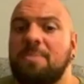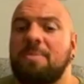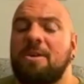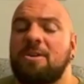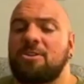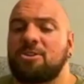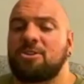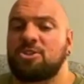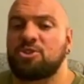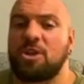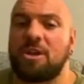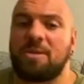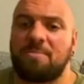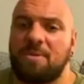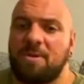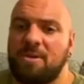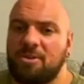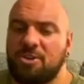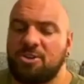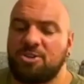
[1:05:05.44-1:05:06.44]
about on a
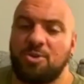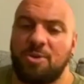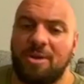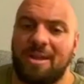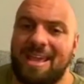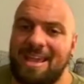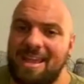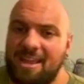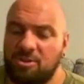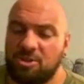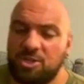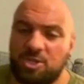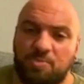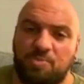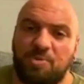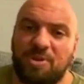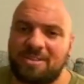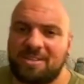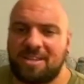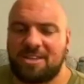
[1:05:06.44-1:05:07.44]
treadmill, you're doing HIIT, you're
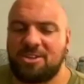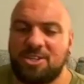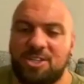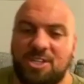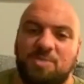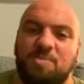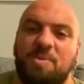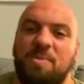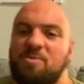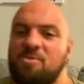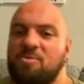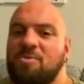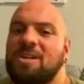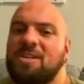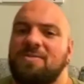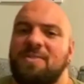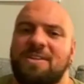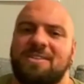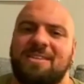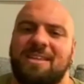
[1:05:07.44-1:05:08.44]
sprinting, you see these people run as
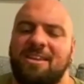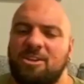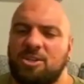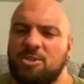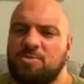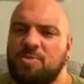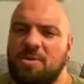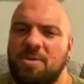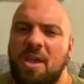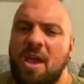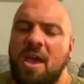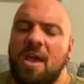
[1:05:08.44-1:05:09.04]
fast as they can sprint.